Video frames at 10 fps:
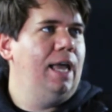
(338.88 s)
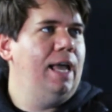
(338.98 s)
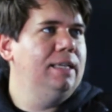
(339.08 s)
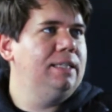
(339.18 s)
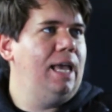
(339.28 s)

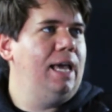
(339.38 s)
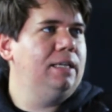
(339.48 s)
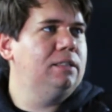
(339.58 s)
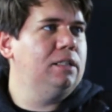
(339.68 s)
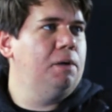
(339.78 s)
as
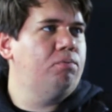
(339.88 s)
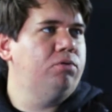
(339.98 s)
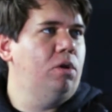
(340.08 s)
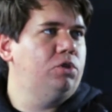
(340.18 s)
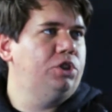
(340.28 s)
x
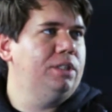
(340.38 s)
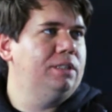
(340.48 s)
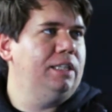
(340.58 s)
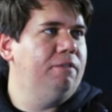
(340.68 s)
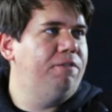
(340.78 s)

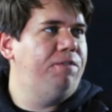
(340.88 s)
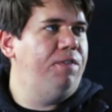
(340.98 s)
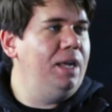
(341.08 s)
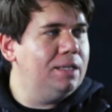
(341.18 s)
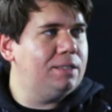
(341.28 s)
approaches
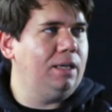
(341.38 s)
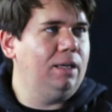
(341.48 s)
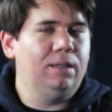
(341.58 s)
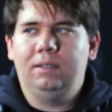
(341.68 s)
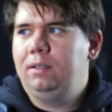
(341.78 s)

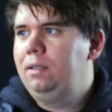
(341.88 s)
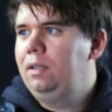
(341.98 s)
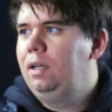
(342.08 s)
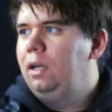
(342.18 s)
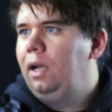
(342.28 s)
infinity
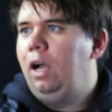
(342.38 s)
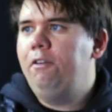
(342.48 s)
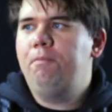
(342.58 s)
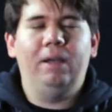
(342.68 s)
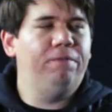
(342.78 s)

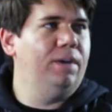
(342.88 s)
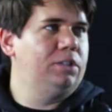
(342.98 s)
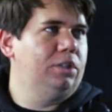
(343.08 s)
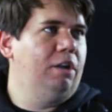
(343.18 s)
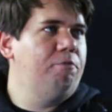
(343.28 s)
of my
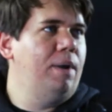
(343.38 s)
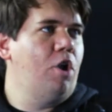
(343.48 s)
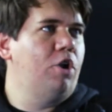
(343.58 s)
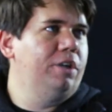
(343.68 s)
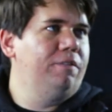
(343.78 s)
function, of my
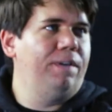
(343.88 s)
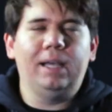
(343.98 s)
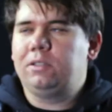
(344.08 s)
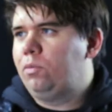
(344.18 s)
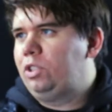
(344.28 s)
r of
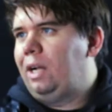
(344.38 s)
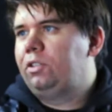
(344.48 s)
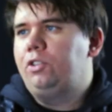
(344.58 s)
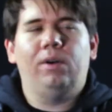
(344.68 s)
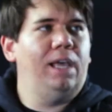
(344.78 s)
x, which I'll
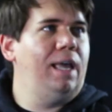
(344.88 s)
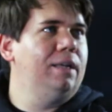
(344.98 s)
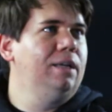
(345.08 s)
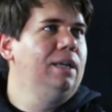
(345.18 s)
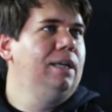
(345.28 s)
just go
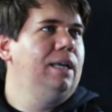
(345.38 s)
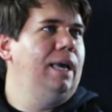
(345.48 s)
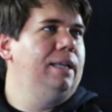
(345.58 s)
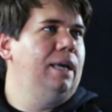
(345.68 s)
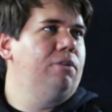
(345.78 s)
ahead
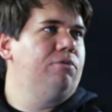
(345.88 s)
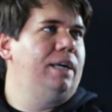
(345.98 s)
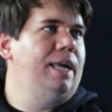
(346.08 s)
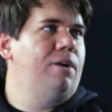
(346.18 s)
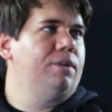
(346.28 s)
and
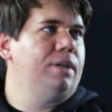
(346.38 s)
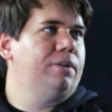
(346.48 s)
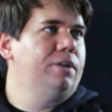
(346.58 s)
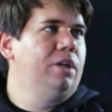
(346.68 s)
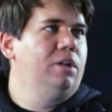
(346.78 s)
write out
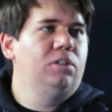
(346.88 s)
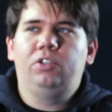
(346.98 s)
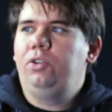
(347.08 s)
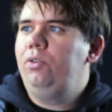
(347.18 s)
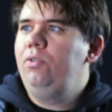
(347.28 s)
here,
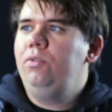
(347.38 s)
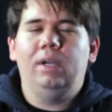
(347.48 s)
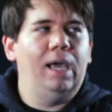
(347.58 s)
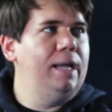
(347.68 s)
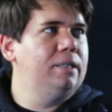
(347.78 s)

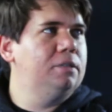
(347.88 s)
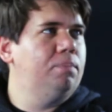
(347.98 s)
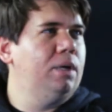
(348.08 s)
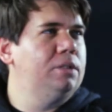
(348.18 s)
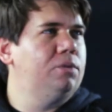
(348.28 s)
2x
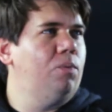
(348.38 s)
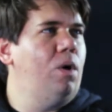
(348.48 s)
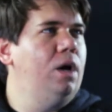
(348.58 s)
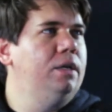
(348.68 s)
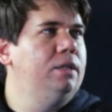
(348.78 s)
plus
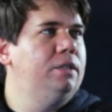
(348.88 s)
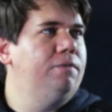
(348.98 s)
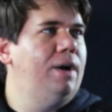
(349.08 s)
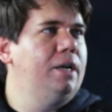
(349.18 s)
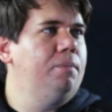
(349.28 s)
1
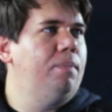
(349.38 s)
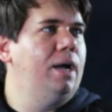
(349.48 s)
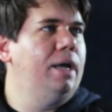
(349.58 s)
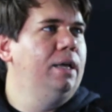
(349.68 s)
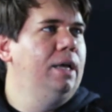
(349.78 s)
divided
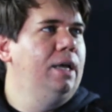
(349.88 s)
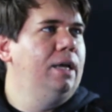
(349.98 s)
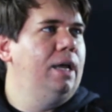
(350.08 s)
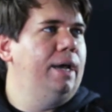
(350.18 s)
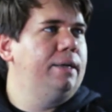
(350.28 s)
by
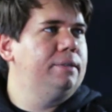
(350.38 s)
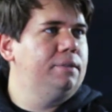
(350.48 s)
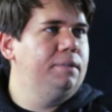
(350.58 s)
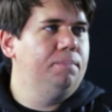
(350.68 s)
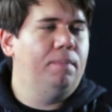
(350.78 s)

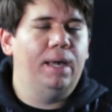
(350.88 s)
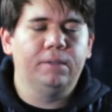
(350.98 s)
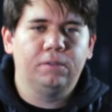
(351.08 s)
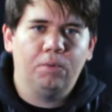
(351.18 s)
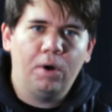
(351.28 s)
x
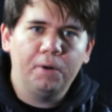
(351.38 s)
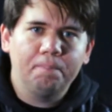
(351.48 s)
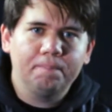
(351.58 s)
minus 1.